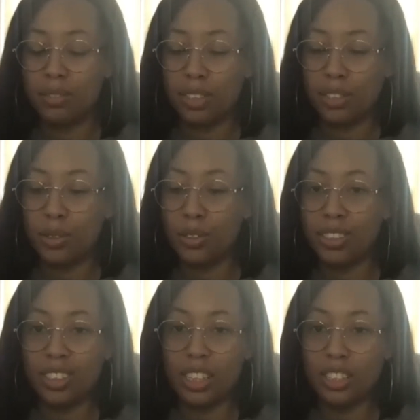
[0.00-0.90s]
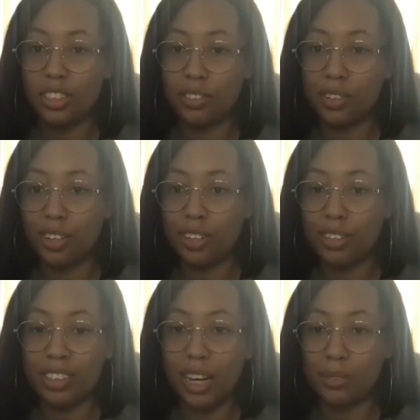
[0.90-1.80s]
the utilization of
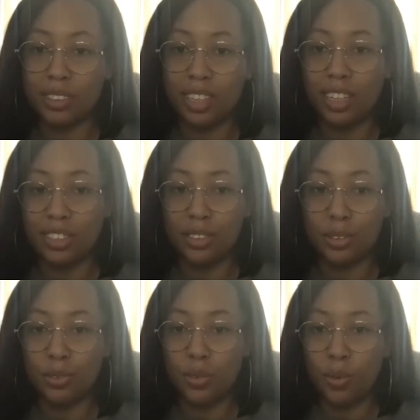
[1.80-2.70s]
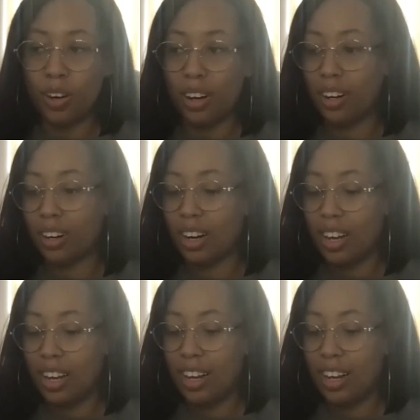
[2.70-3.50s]
our sound stages for